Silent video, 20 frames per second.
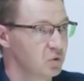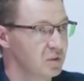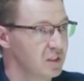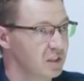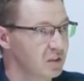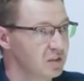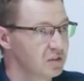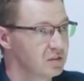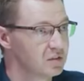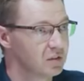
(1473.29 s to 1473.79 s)

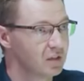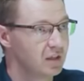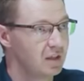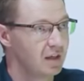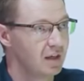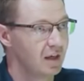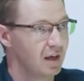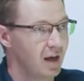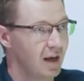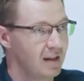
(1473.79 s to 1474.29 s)
years.
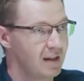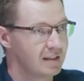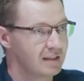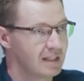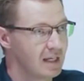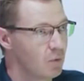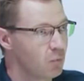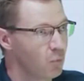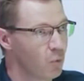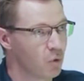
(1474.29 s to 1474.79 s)
And I think
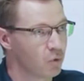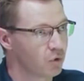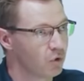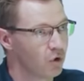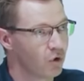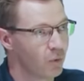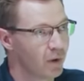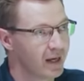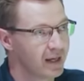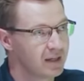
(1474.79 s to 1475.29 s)
that won't go
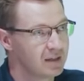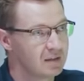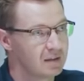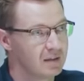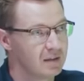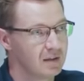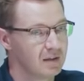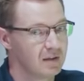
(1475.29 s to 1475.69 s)
away.